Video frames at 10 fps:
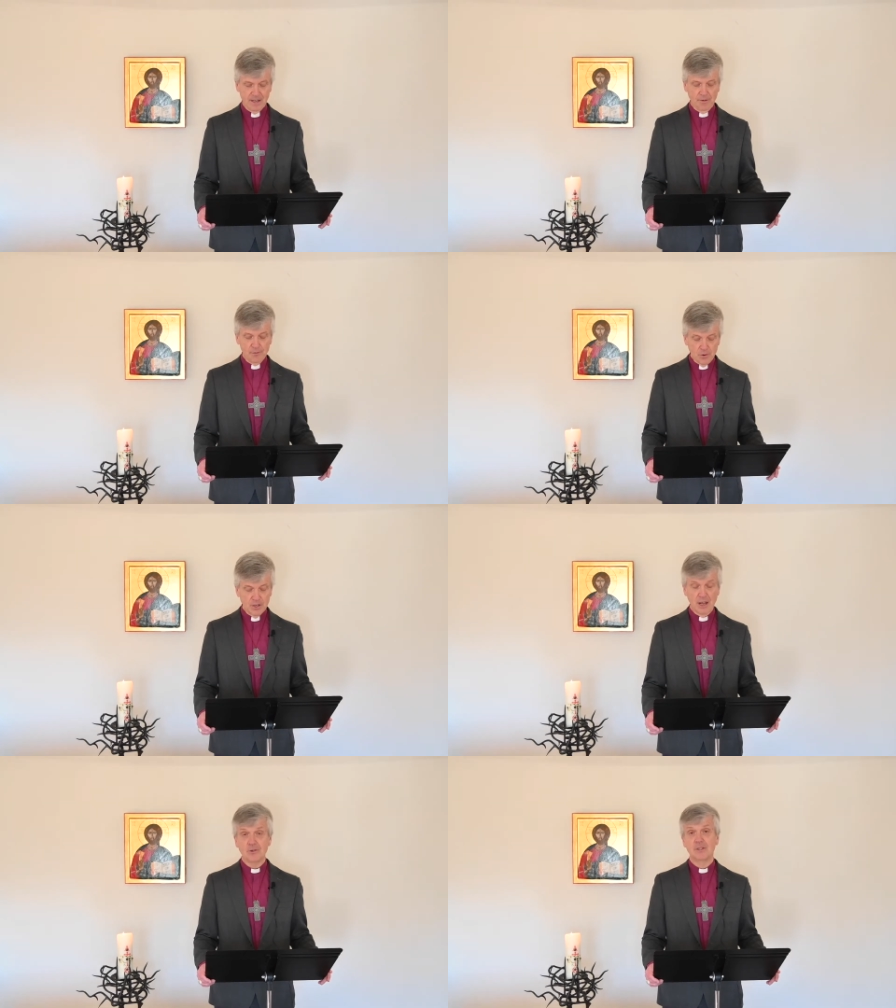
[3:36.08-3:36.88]
a
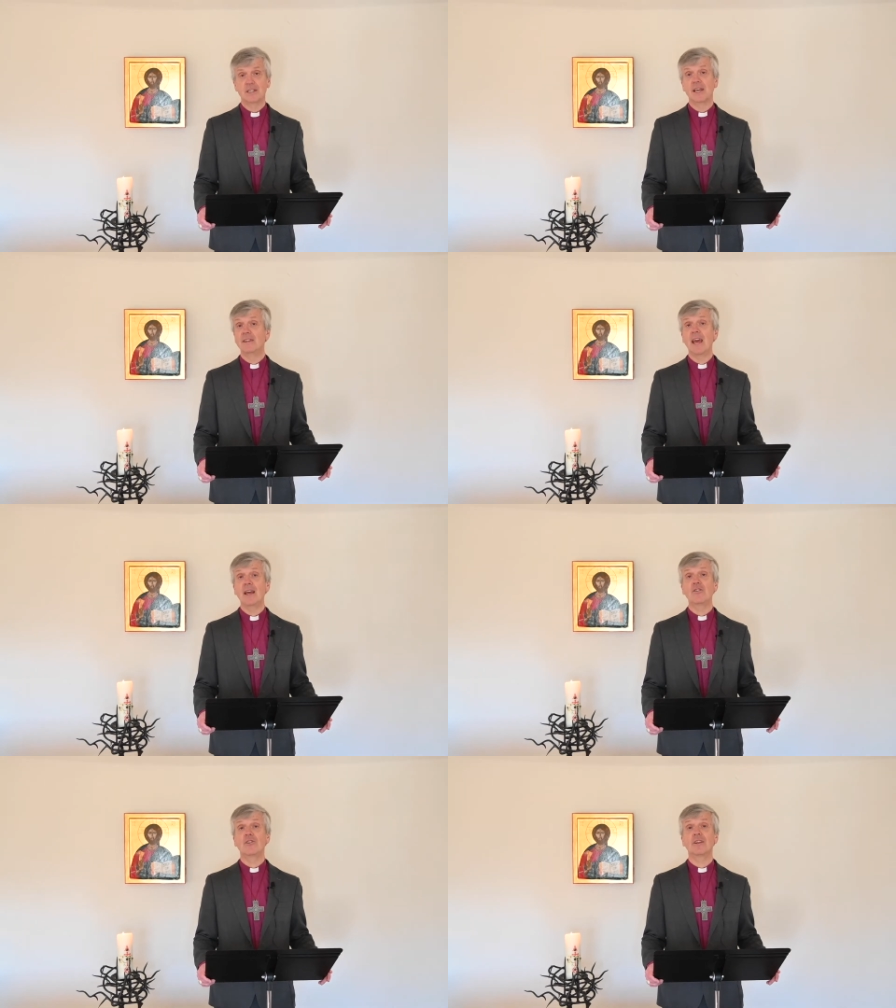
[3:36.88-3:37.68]
footnote in the
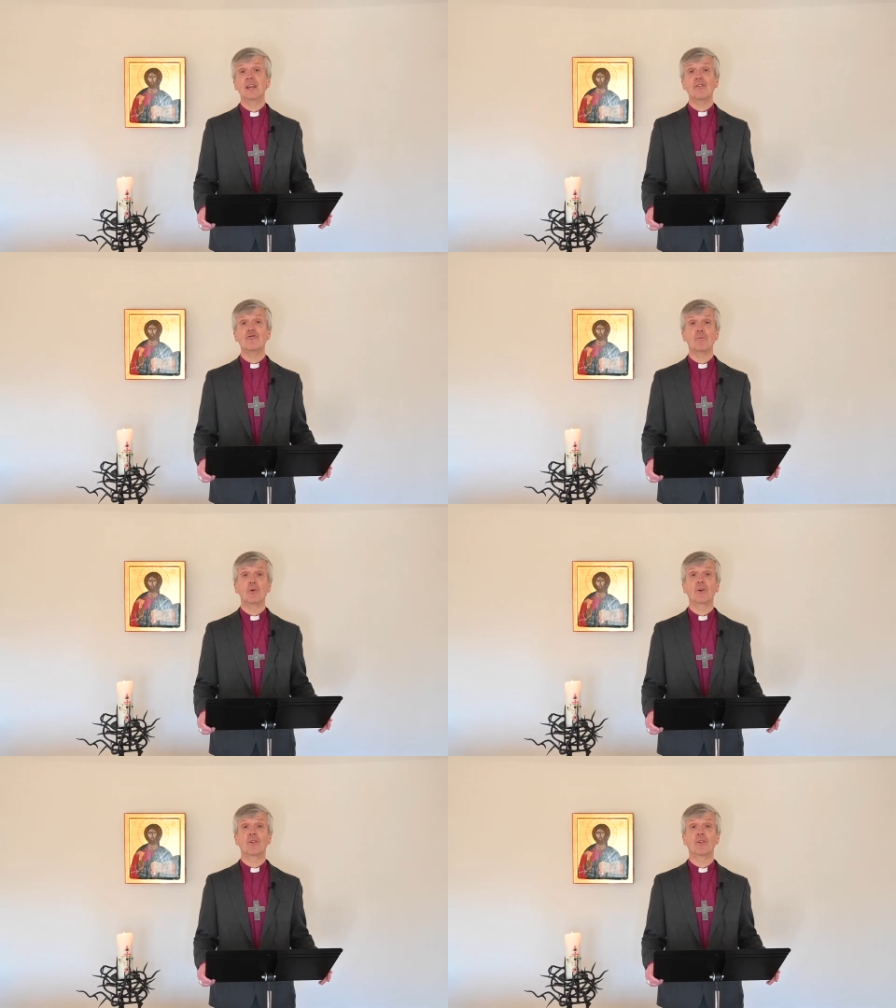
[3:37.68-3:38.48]
ancient history
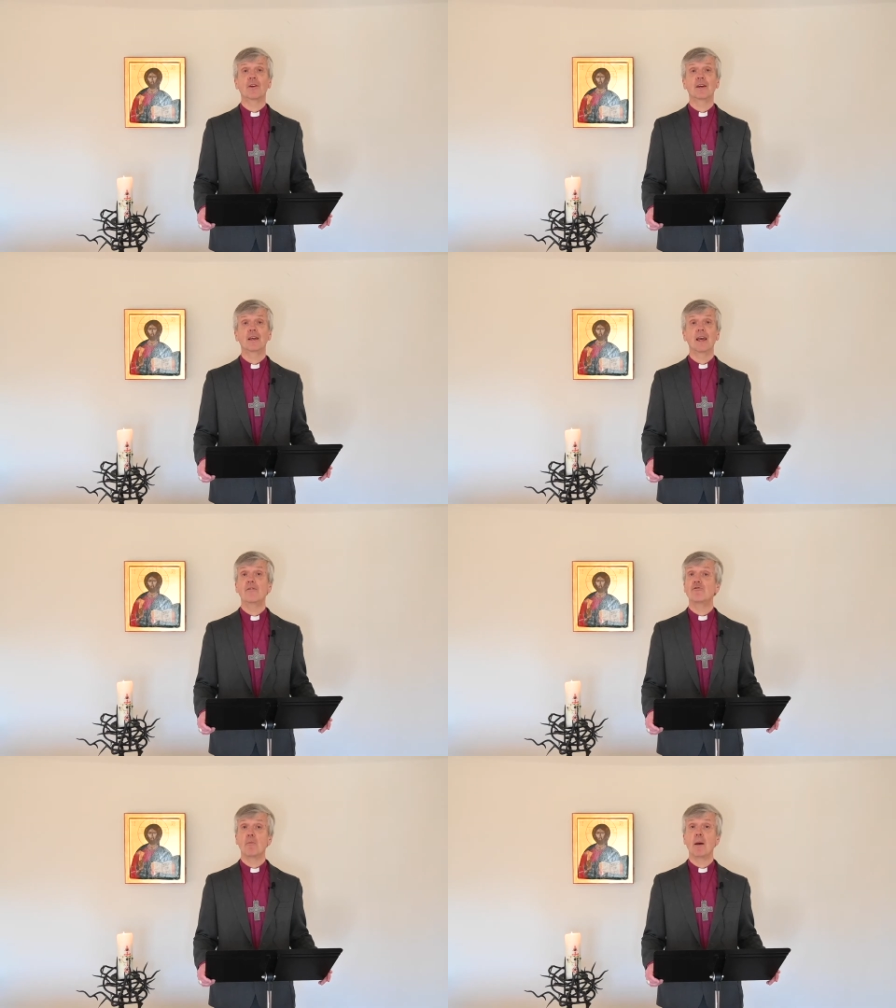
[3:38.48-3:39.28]
books,
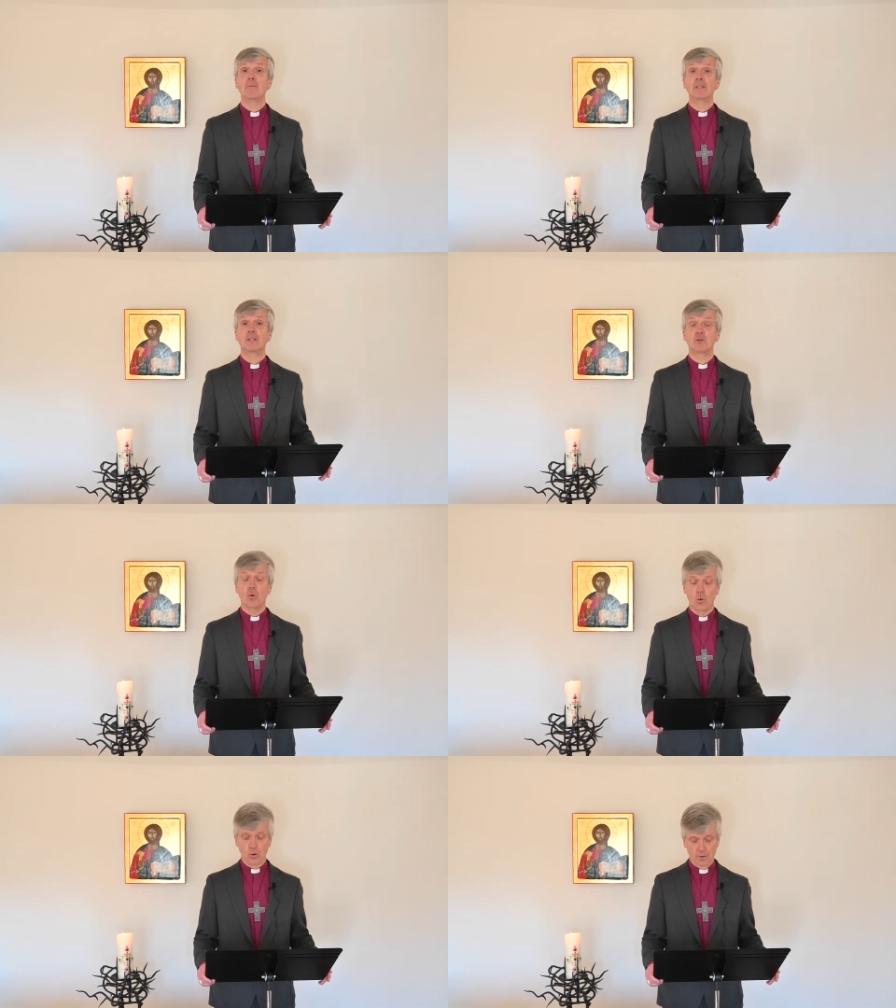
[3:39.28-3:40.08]
if remembered at
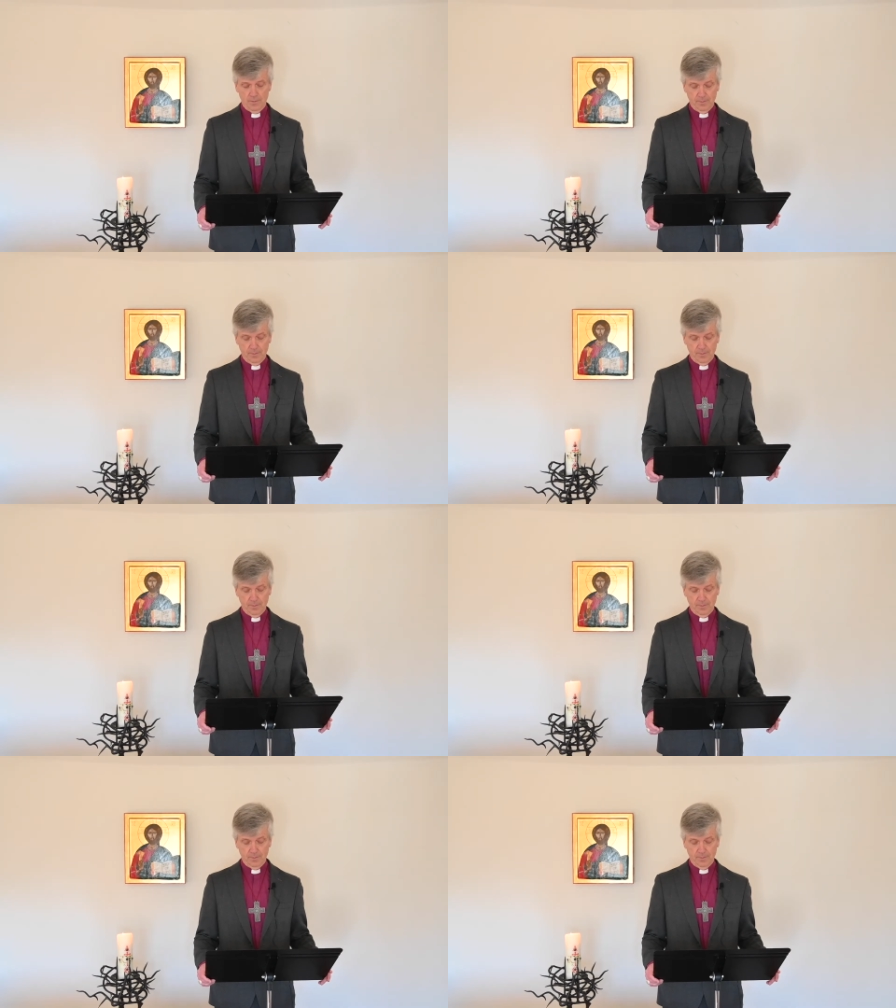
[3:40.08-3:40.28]
all.